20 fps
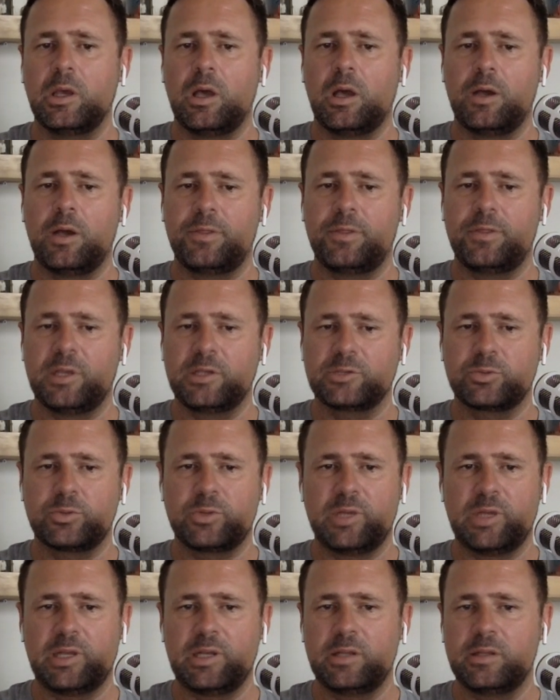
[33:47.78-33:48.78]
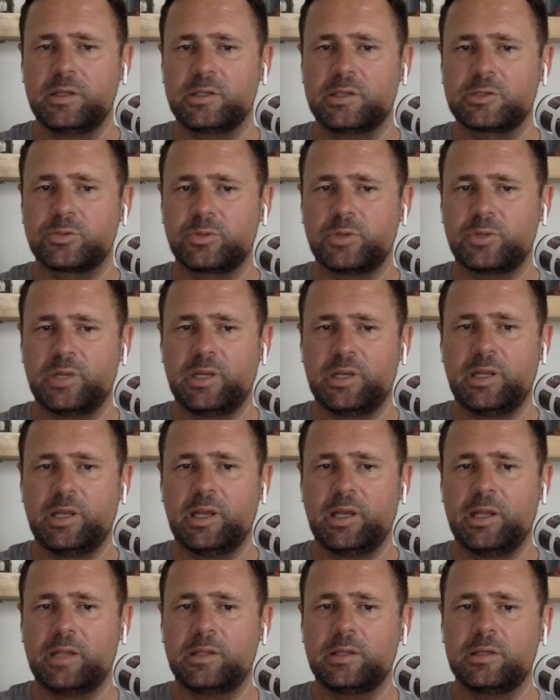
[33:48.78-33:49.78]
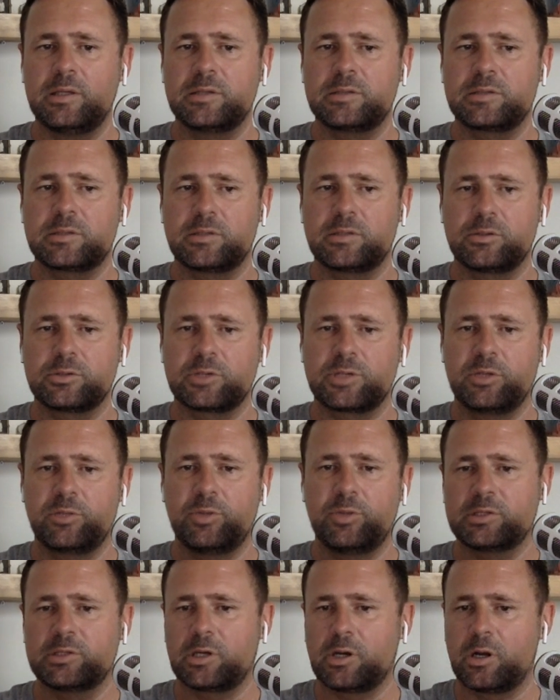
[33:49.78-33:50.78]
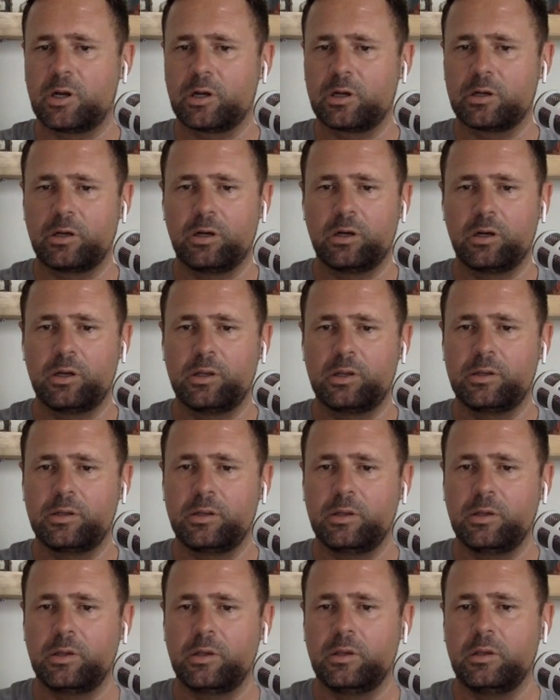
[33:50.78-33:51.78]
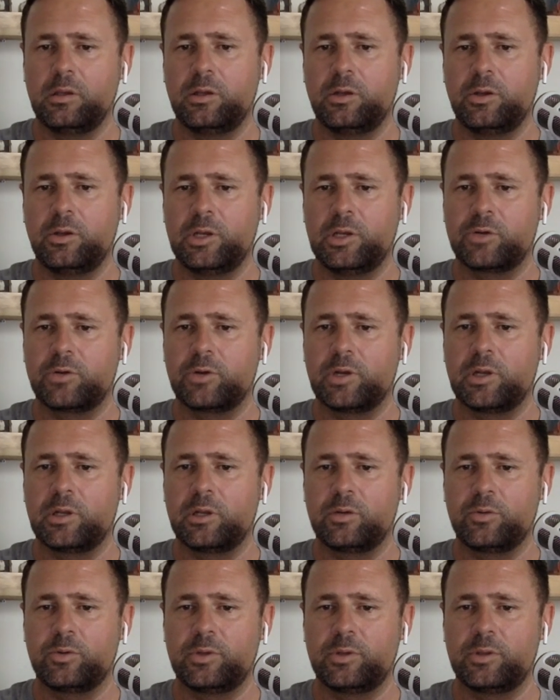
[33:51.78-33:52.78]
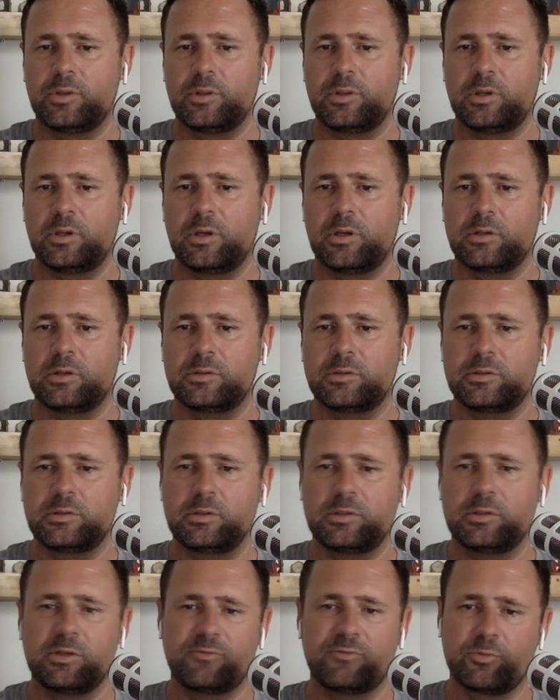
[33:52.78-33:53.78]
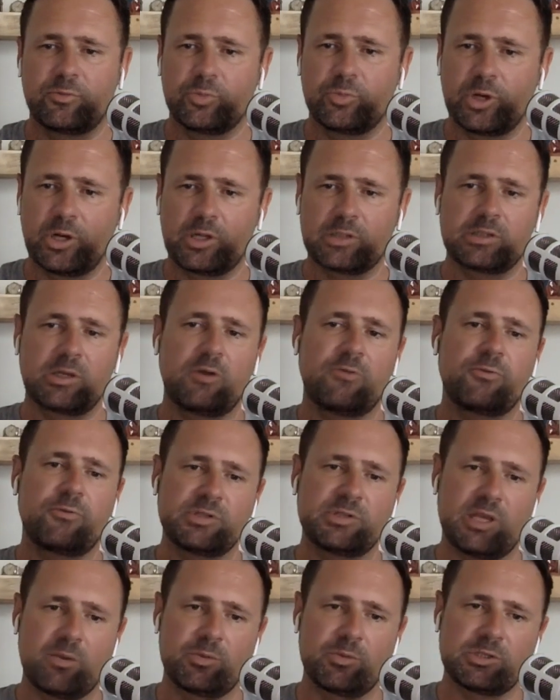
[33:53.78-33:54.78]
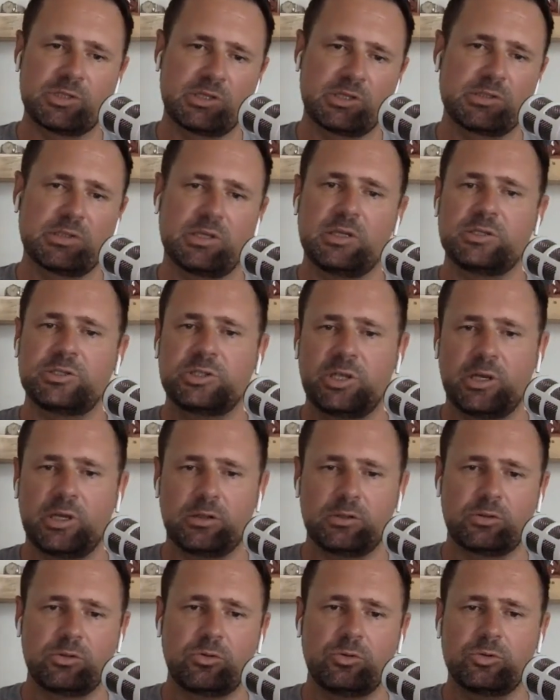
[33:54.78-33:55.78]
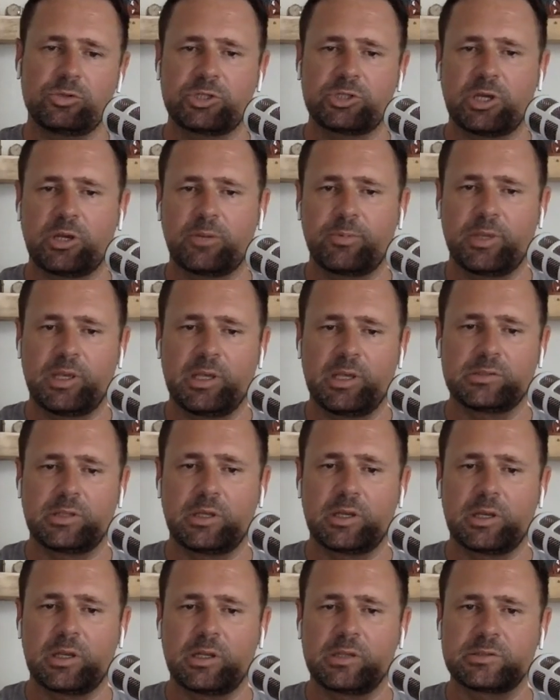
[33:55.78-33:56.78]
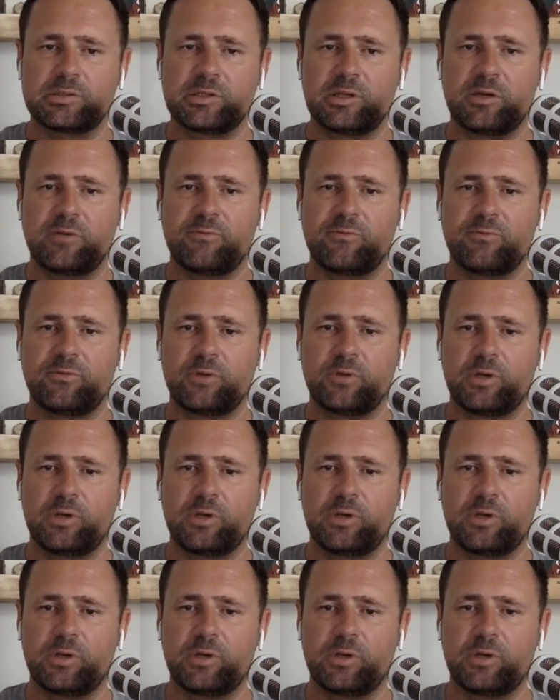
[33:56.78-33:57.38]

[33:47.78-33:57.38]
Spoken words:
things related to headless. There's going to be a talk on integrating with the different product offerings, Amazon Sales Channel, Google Shopping, has all that kind of stuff.